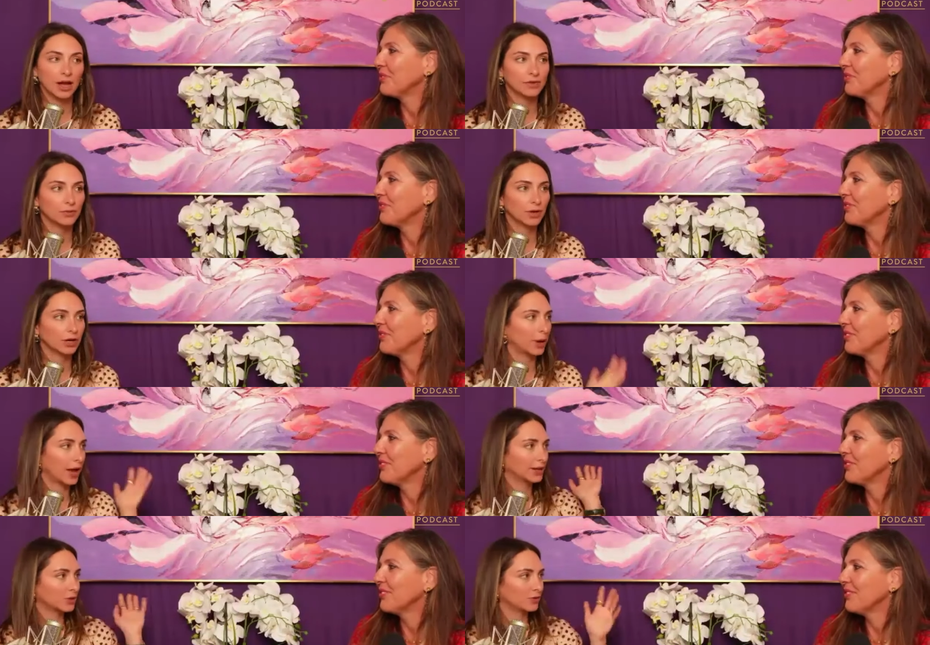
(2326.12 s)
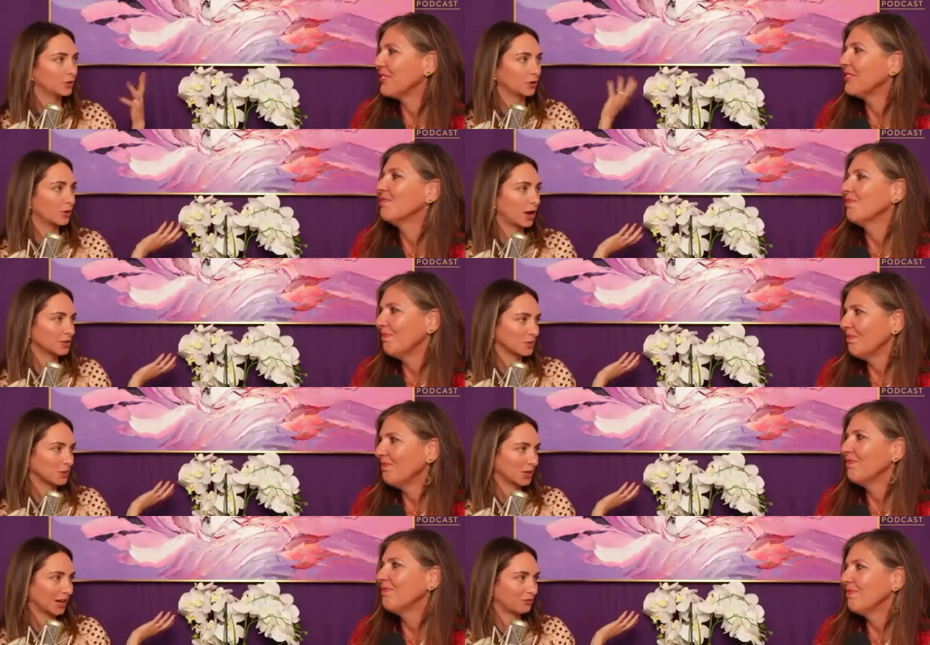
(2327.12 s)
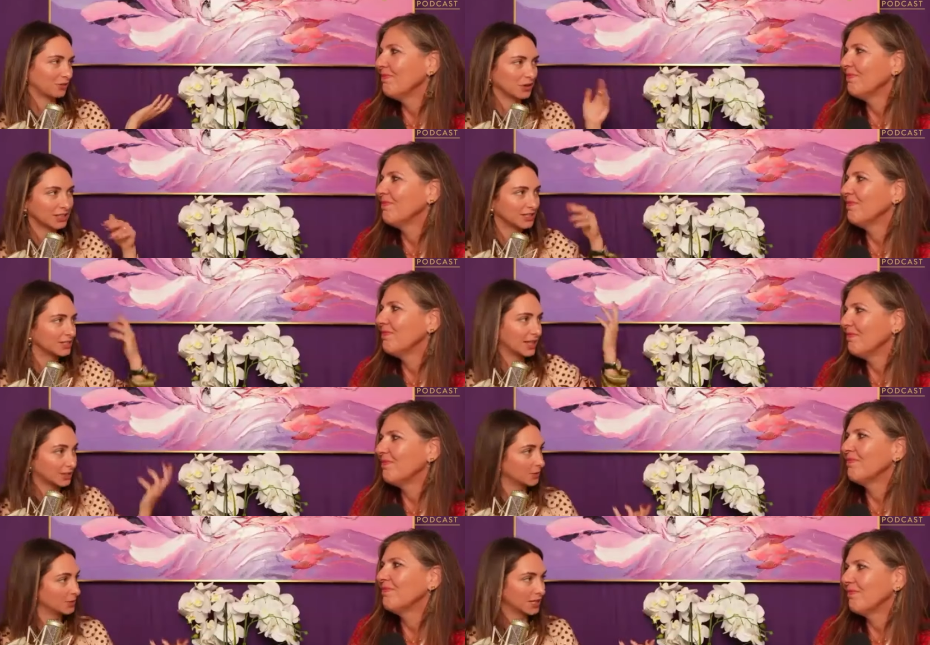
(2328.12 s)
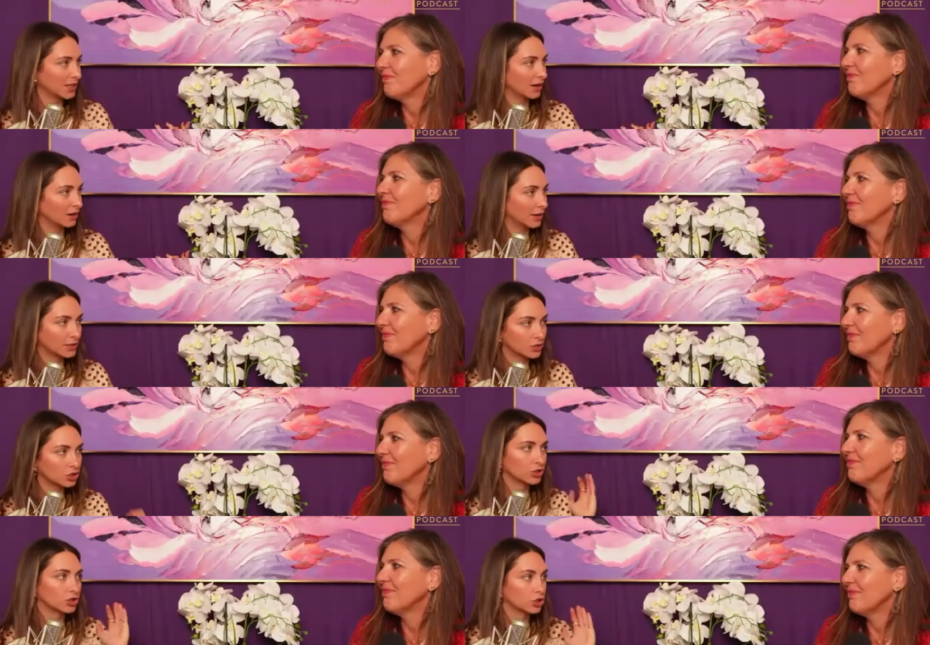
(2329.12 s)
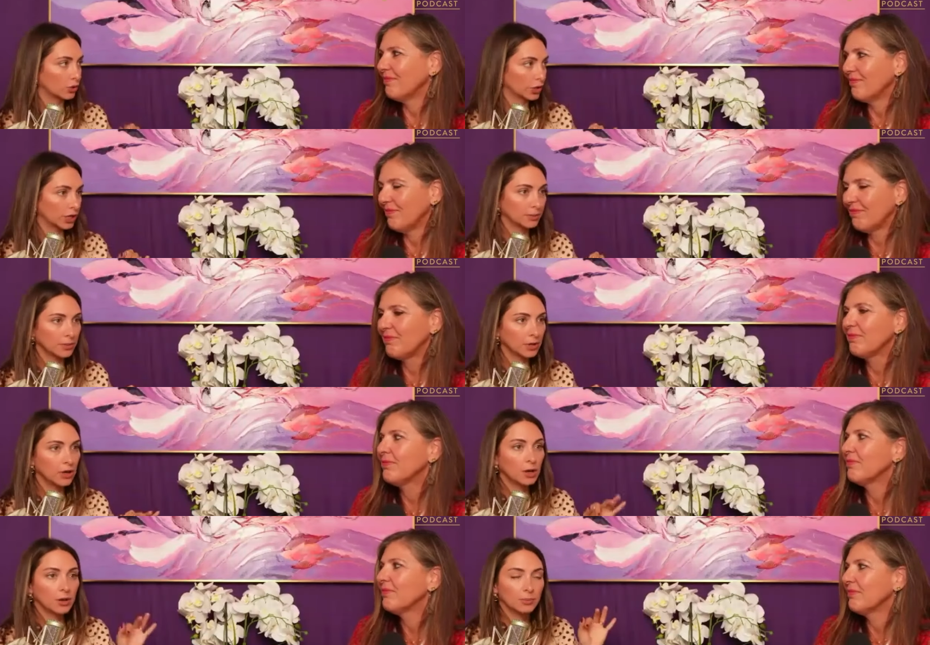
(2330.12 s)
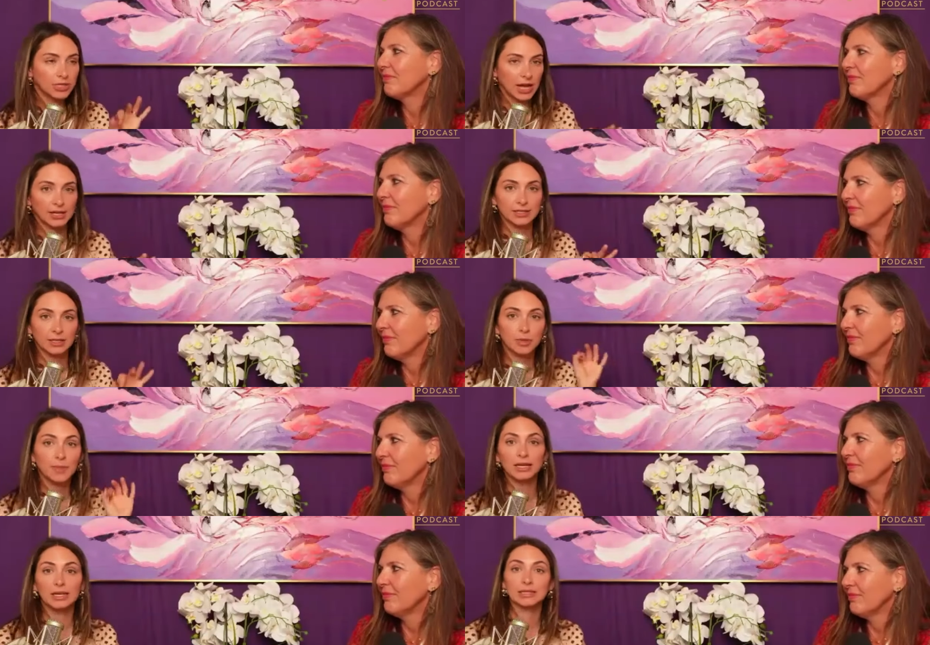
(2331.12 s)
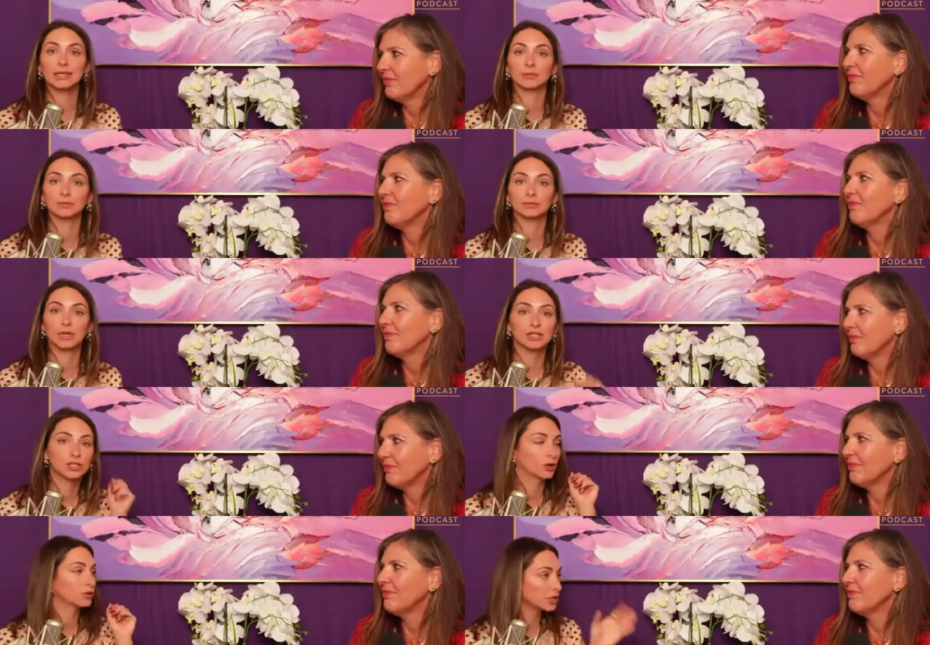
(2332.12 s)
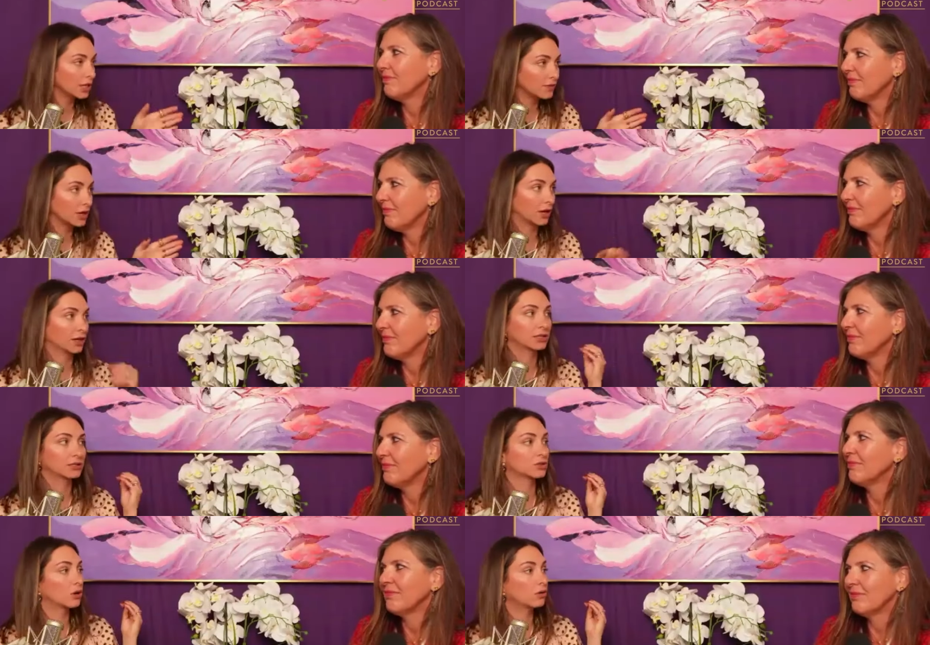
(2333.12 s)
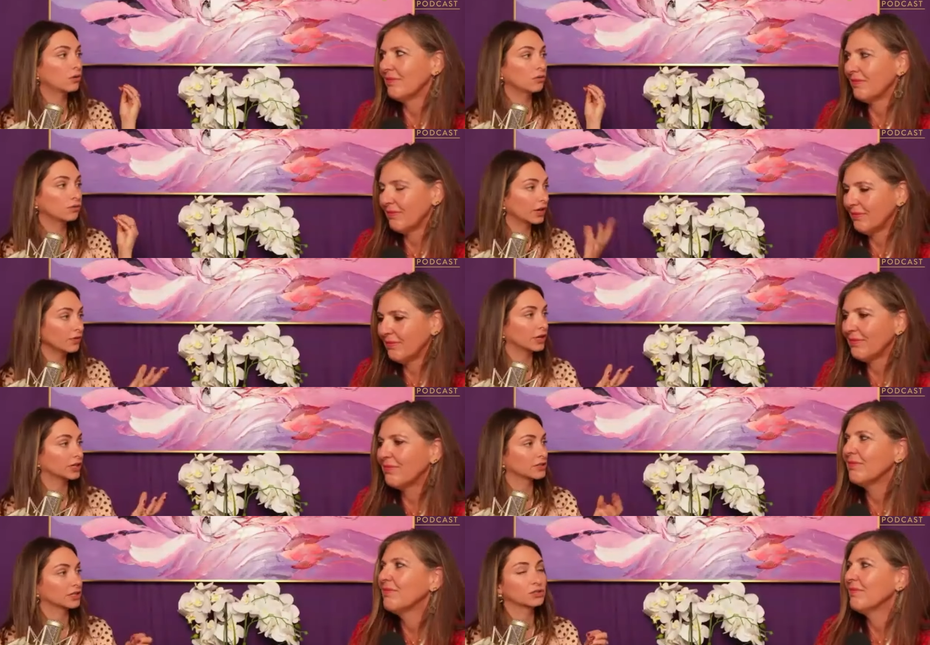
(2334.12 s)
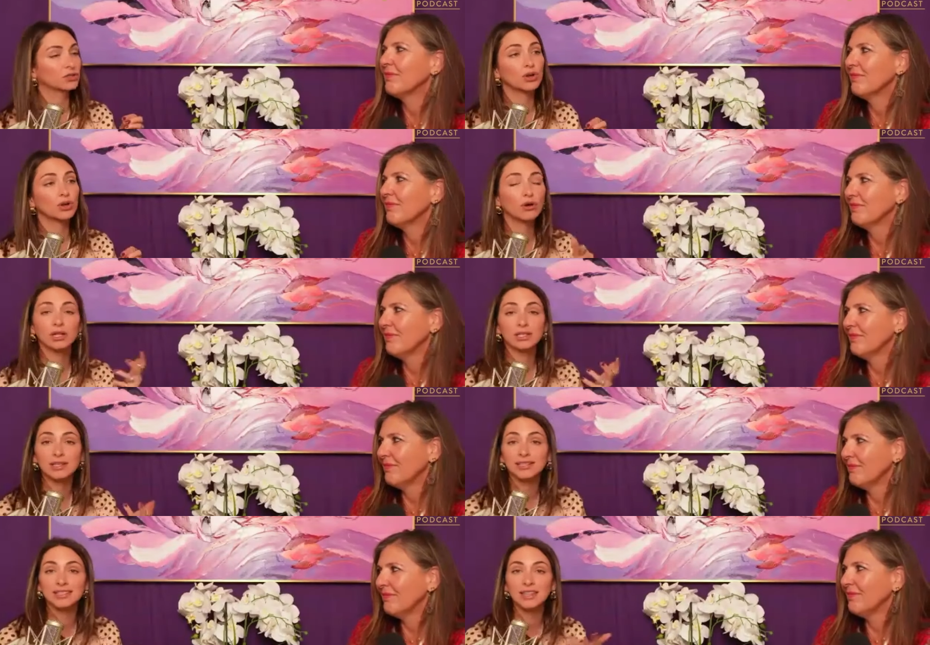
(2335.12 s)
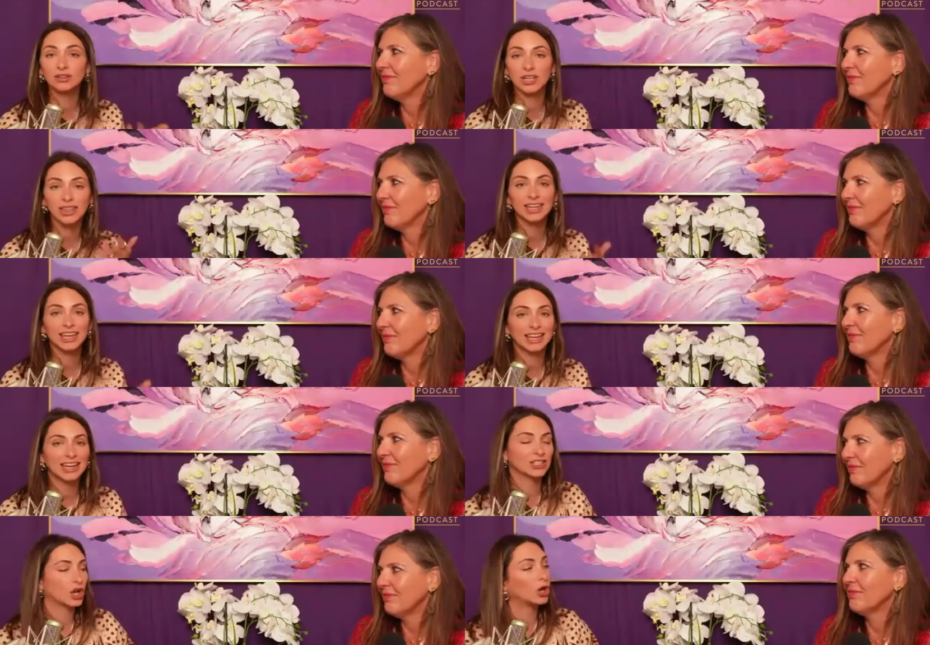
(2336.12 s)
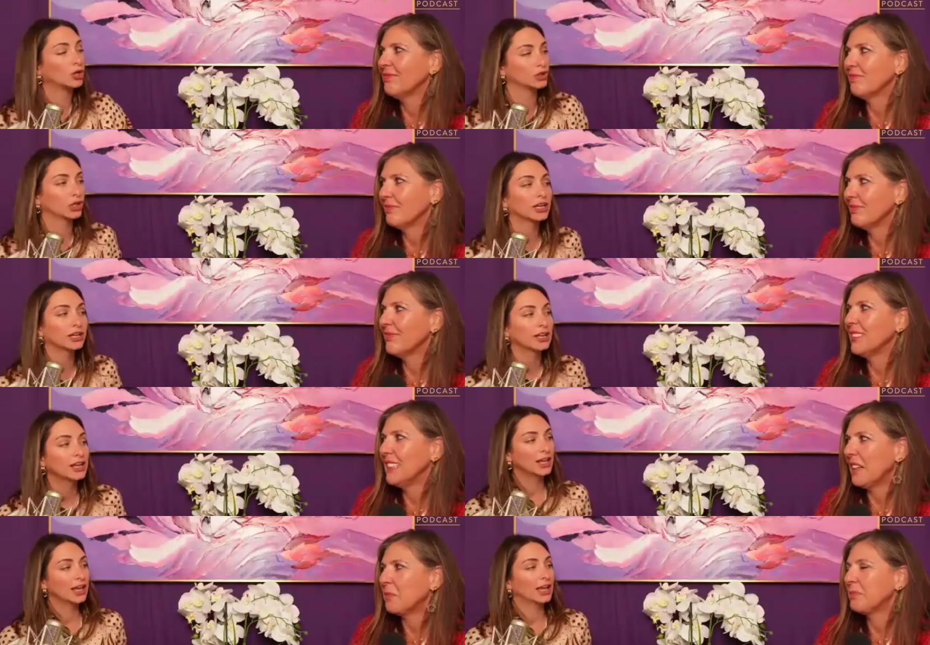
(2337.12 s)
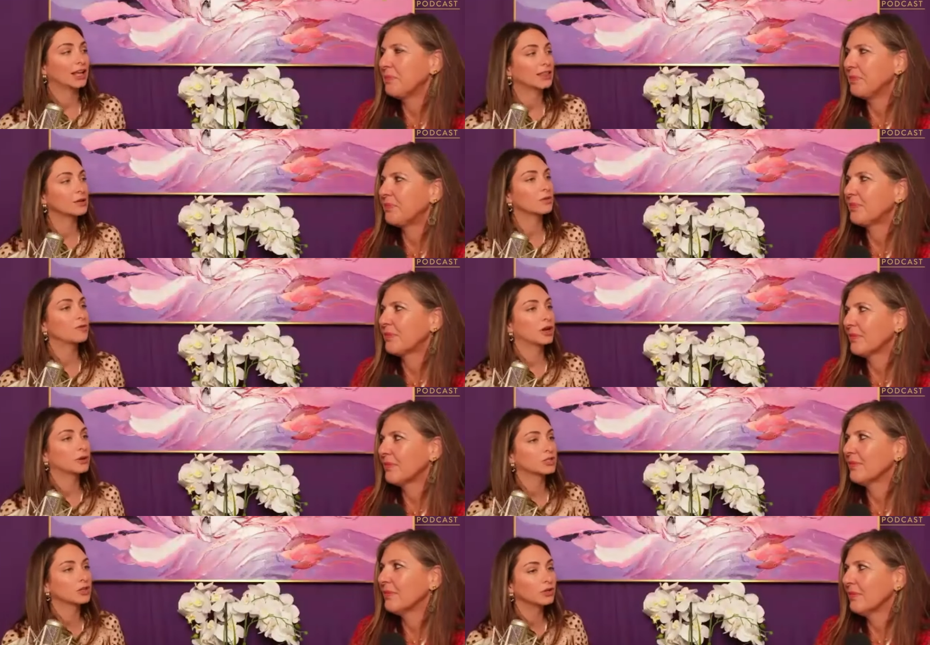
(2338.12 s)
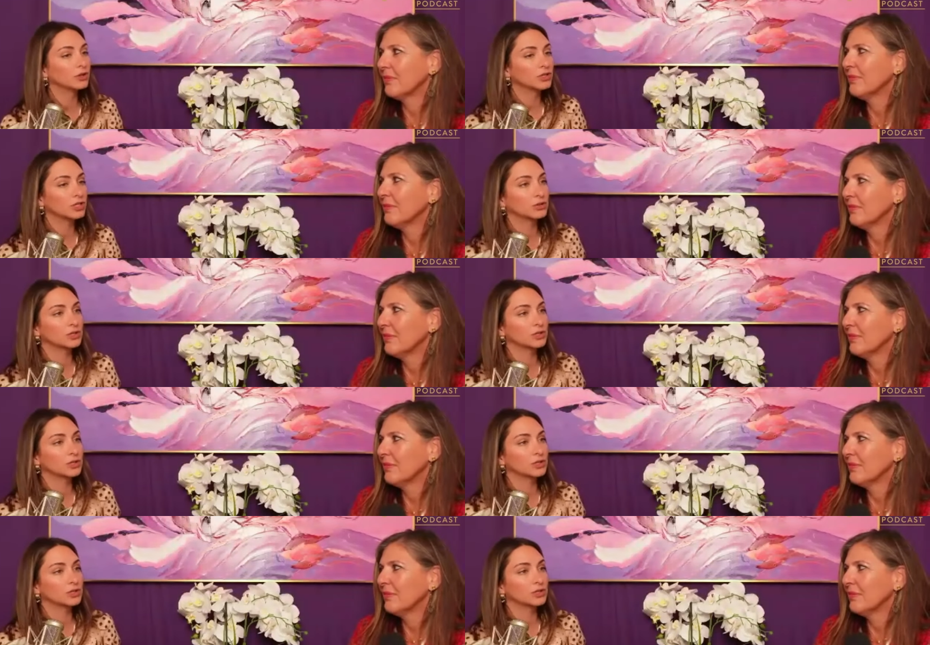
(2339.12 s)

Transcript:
Speaker 1: IV Ringer bag. So if you go to a hospital to get fluids, that's what's in there. It's just sodium, potassium, and magnesium. It's no stevia. It's no flavorings. There's nothing in it to alter it. And I think we've become so used to